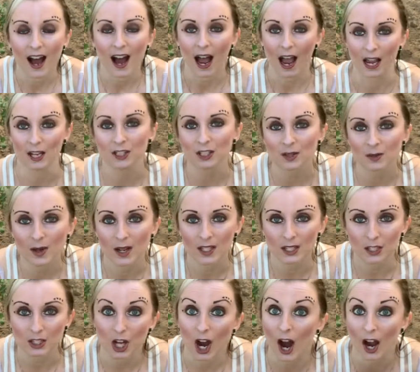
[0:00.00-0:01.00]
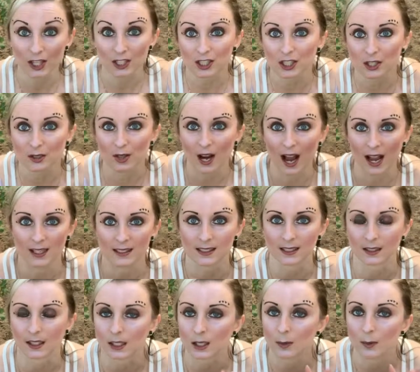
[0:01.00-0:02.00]
I just wanted to talk to you guys a
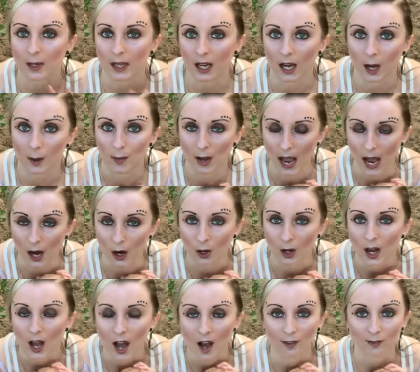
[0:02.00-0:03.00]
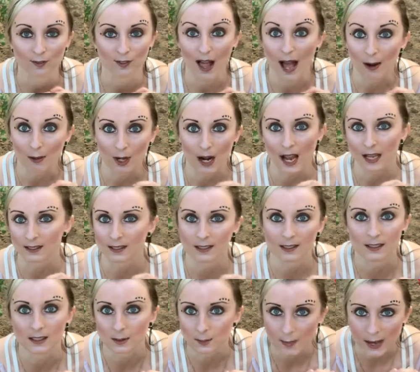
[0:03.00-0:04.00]
little bit about flower
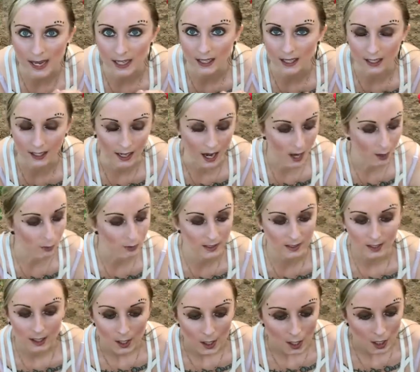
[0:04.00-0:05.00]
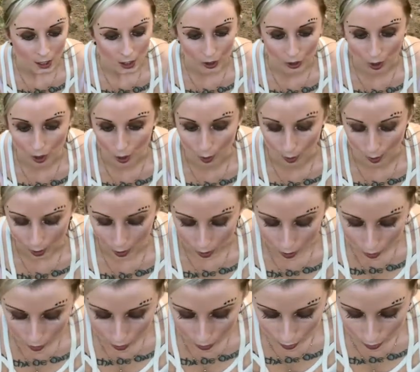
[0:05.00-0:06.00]
essence making. I was,
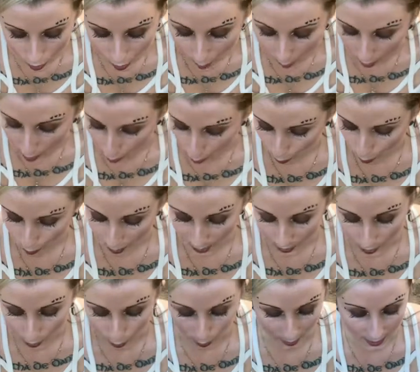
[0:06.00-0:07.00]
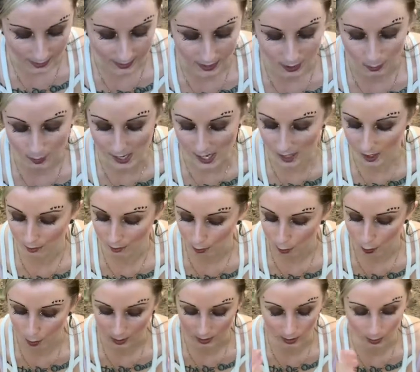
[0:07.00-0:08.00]
going through this crazy week. Of
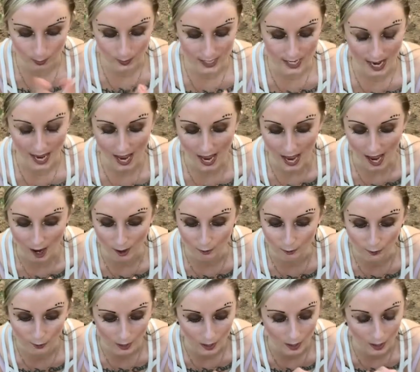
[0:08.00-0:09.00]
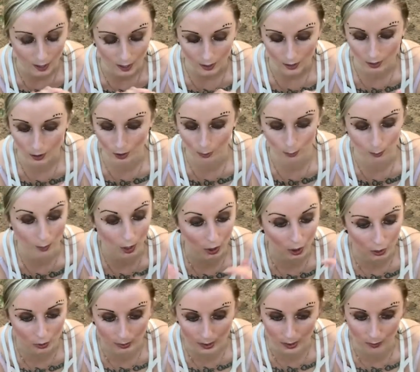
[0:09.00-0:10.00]
course, we have
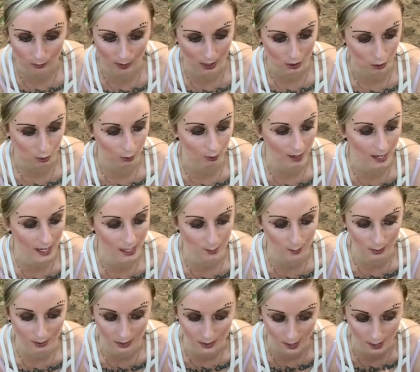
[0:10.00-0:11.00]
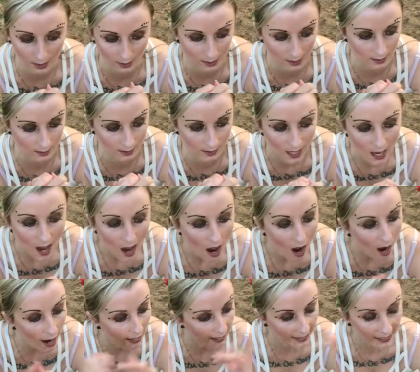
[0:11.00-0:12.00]
Mercury in retrograde, but there is
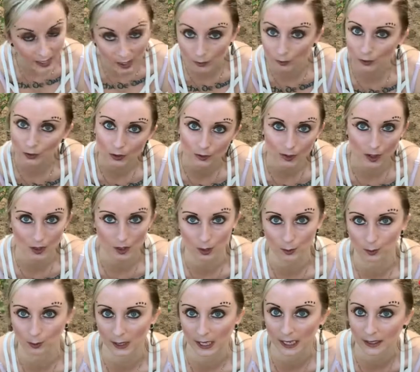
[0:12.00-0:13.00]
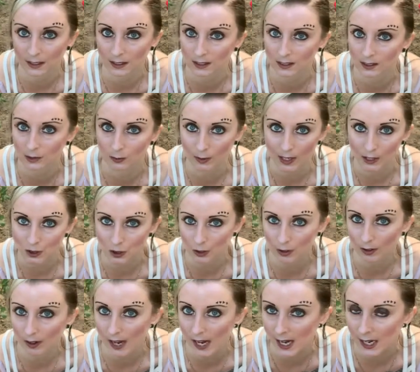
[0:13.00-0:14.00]
a handful of other planets in
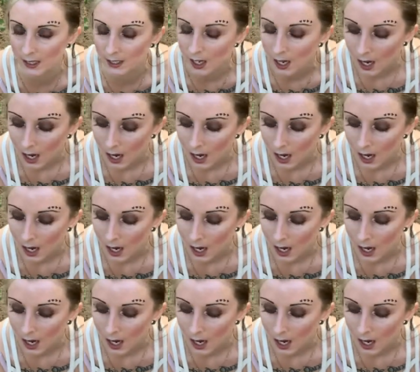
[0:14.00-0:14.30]
retrograde.